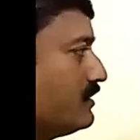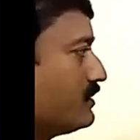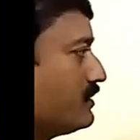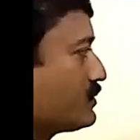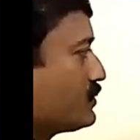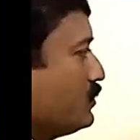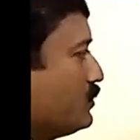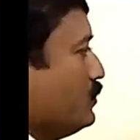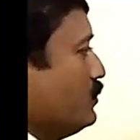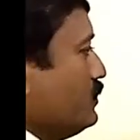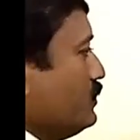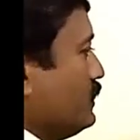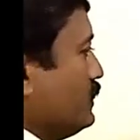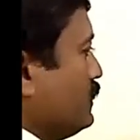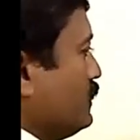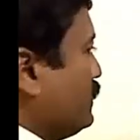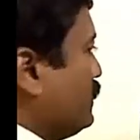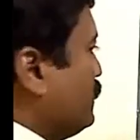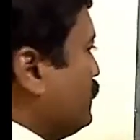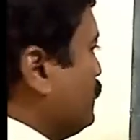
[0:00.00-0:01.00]
So
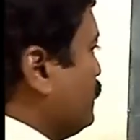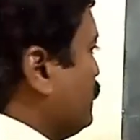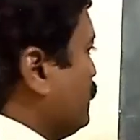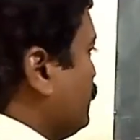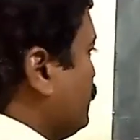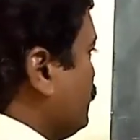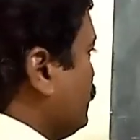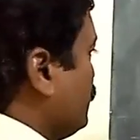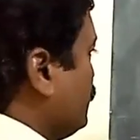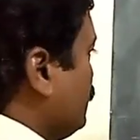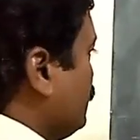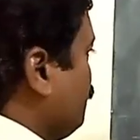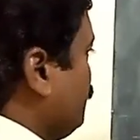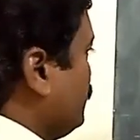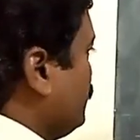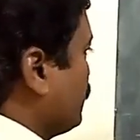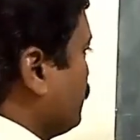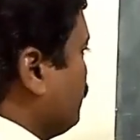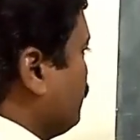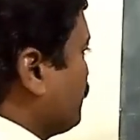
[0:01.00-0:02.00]
if
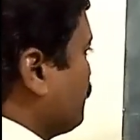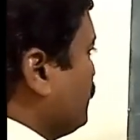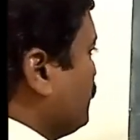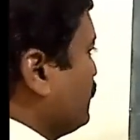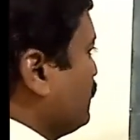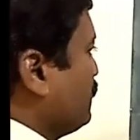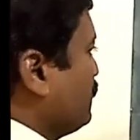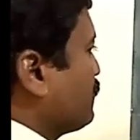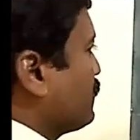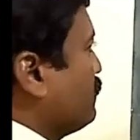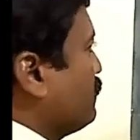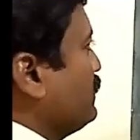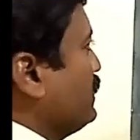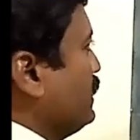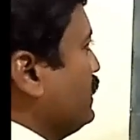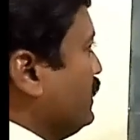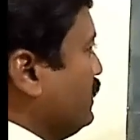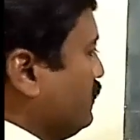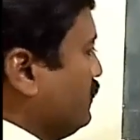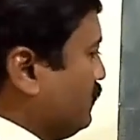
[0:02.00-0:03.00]
you draw perpendicular from
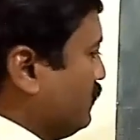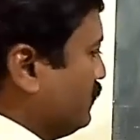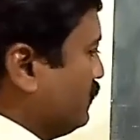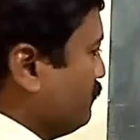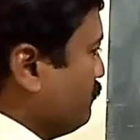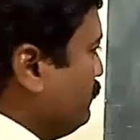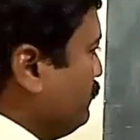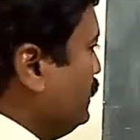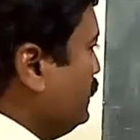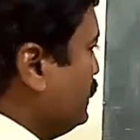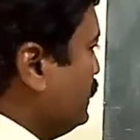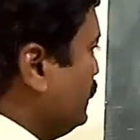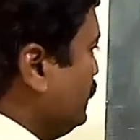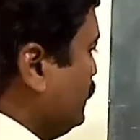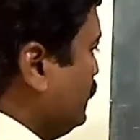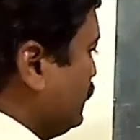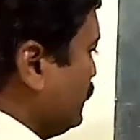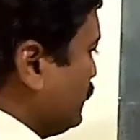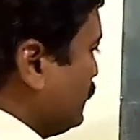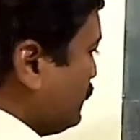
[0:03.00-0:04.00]
A on
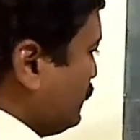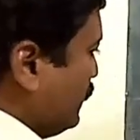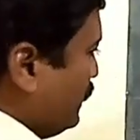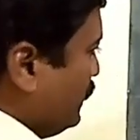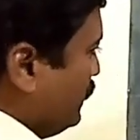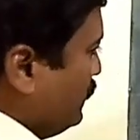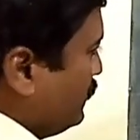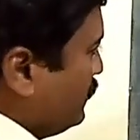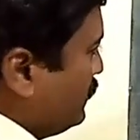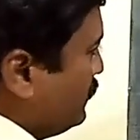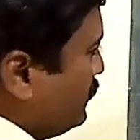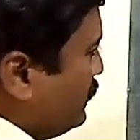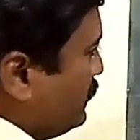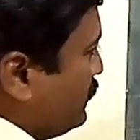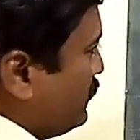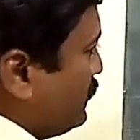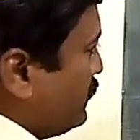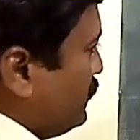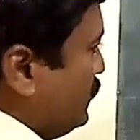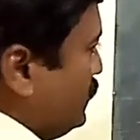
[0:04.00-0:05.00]
BE, then
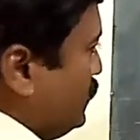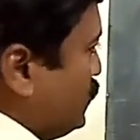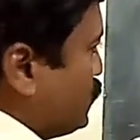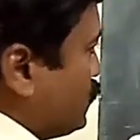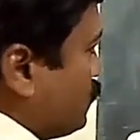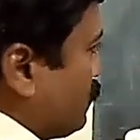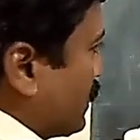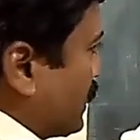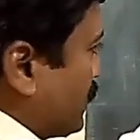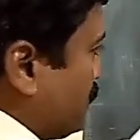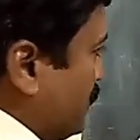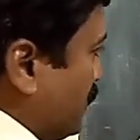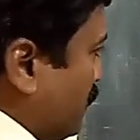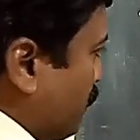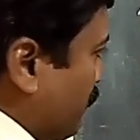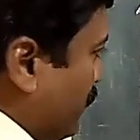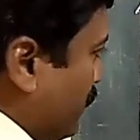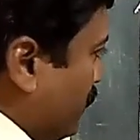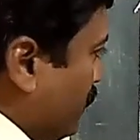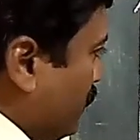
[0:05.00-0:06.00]
these two lines
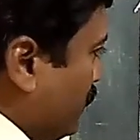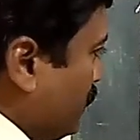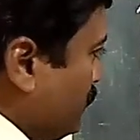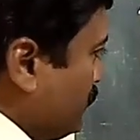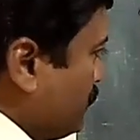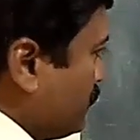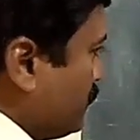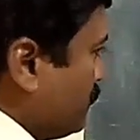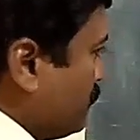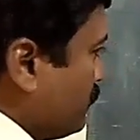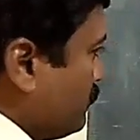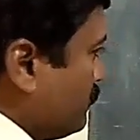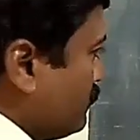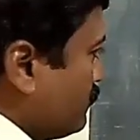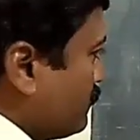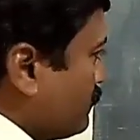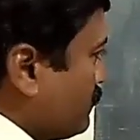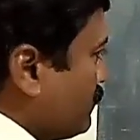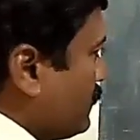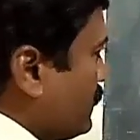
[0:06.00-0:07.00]
are parallel lines.
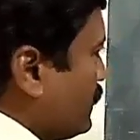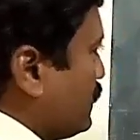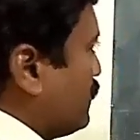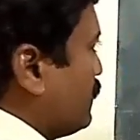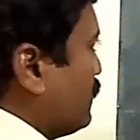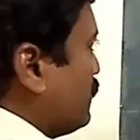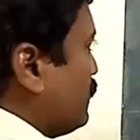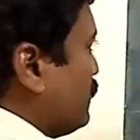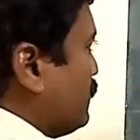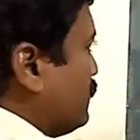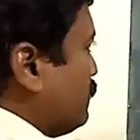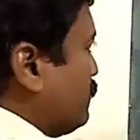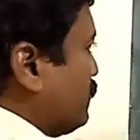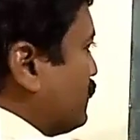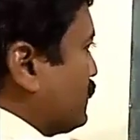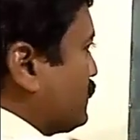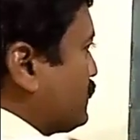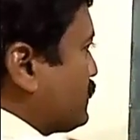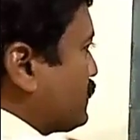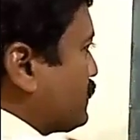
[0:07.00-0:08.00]

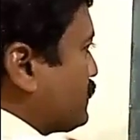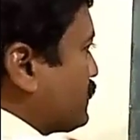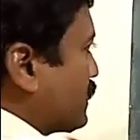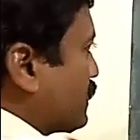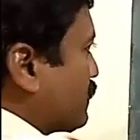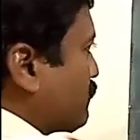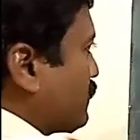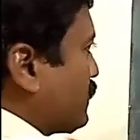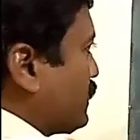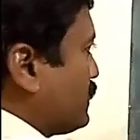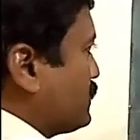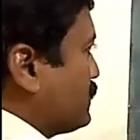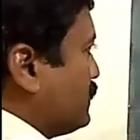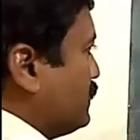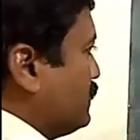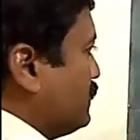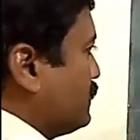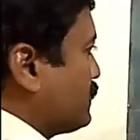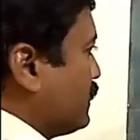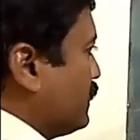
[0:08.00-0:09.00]
For instance, I will
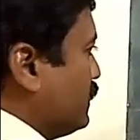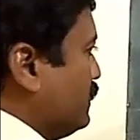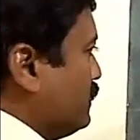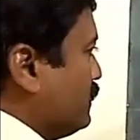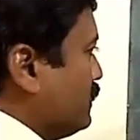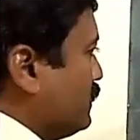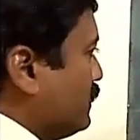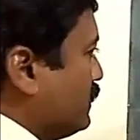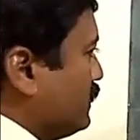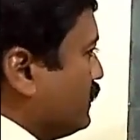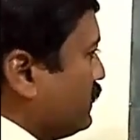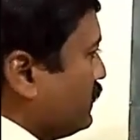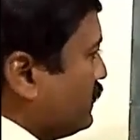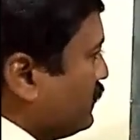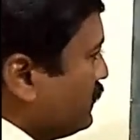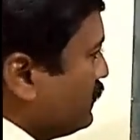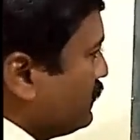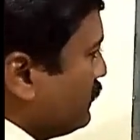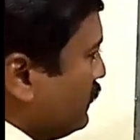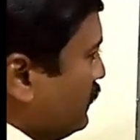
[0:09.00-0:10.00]
extend this line.
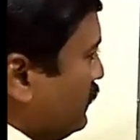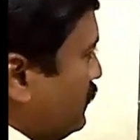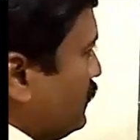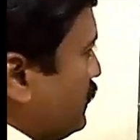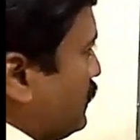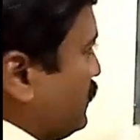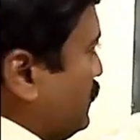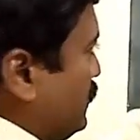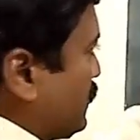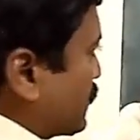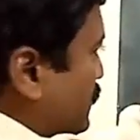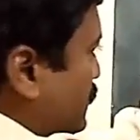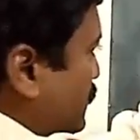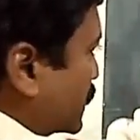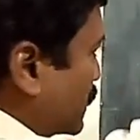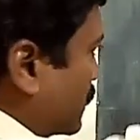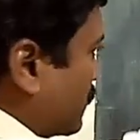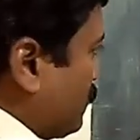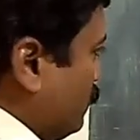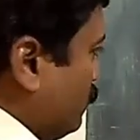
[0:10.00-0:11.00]
Then these
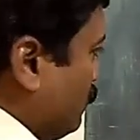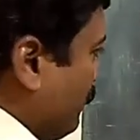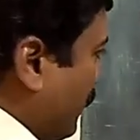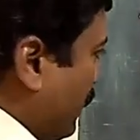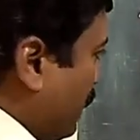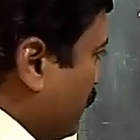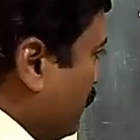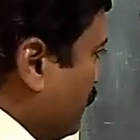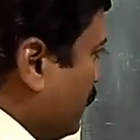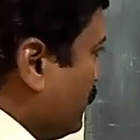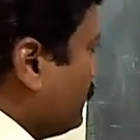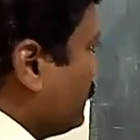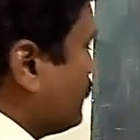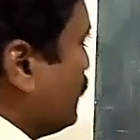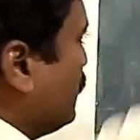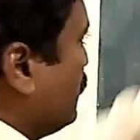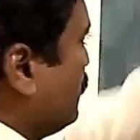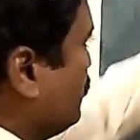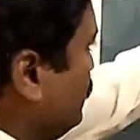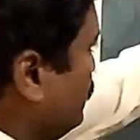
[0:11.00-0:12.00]
are two parallel
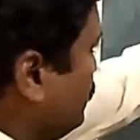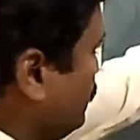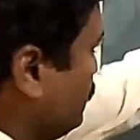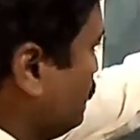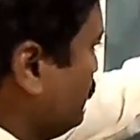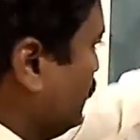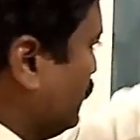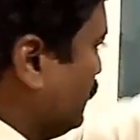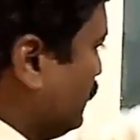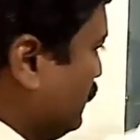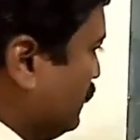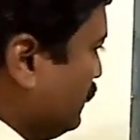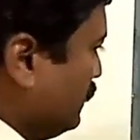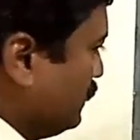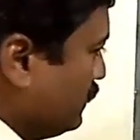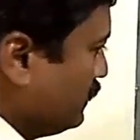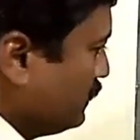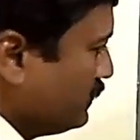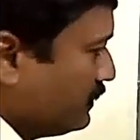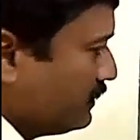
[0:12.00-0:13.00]
lines and this is their
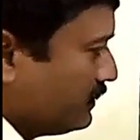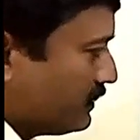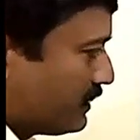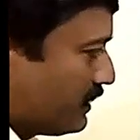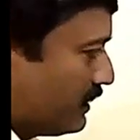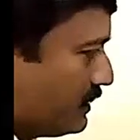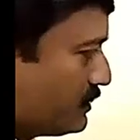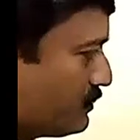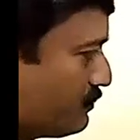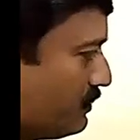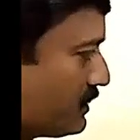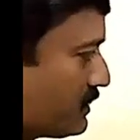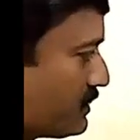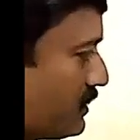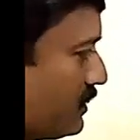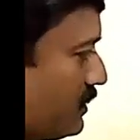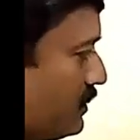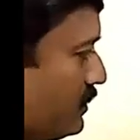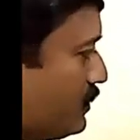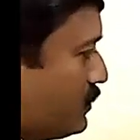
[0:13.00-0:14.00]

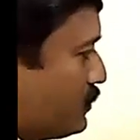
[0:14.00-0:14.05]
transversal.